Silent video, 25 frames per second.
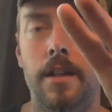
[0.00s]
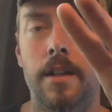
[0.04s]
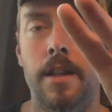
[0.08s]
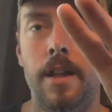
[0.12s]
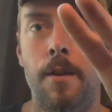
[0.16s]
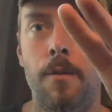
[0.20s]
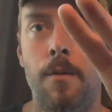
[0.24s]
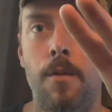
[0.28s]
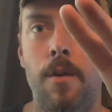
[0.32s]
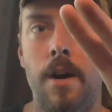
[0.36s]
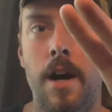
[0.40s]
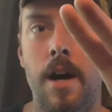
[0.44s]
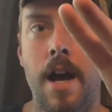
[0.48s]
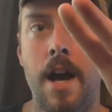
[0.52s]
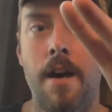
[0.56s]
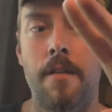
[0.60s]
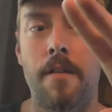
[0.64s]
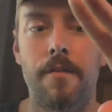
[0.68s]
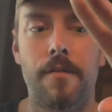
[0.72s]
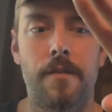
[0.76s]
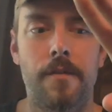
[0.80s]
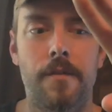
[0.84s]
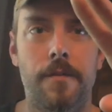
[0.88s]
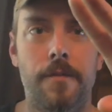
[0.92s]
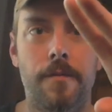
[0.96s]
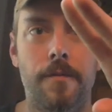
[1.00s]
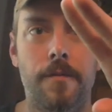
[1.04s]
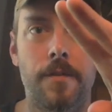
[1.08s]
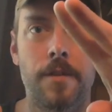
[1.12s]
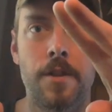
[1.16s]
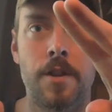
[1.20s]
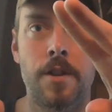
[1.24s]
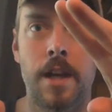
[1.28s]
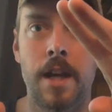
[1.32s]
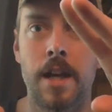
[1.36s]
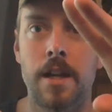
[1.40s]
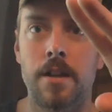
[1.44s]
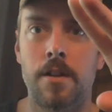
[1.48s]
They will have,
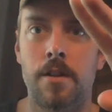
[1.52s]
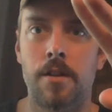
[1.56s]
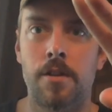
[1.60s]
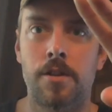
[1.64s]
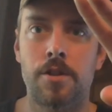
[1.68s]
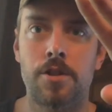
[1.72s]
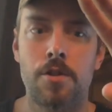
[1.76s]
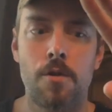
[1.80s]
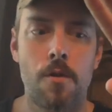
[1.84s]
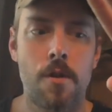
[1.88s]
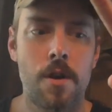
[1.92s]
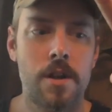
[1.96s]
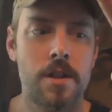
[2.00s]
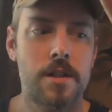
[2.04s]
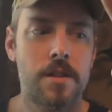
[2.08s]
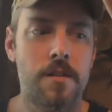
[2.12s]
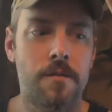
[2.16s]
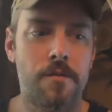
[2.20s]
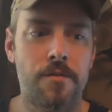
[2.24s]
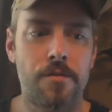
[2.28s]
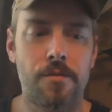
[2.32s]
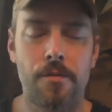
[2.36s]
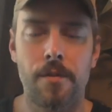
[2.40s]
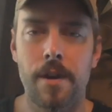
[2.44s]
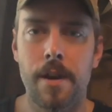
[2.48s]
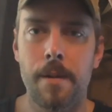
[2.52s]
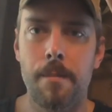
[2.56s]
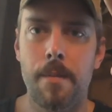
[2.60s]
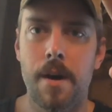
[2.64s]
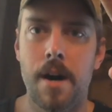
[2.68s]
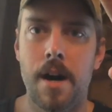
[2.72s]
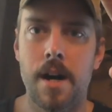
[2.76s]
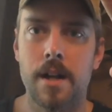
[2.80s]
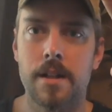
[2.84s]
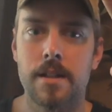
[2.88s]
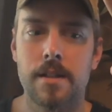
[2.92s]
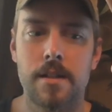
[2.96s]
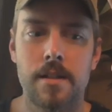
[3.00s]
you get your choice of 3
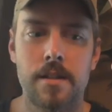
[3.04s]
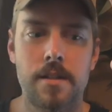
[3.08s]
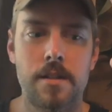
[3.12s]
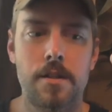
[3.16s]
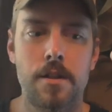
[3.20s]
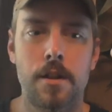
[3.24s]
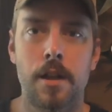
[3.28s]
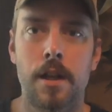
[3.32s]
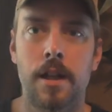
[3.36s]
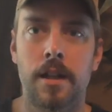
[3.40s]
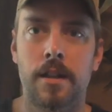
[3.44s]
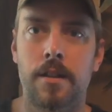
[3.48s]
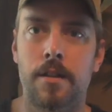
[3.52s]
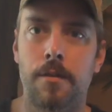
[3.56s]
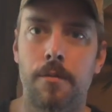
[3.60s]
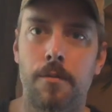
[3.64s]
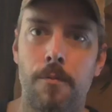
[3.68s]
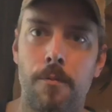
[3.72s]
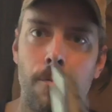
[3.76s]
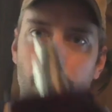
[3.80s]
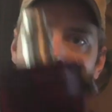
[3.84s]
boxes. You get the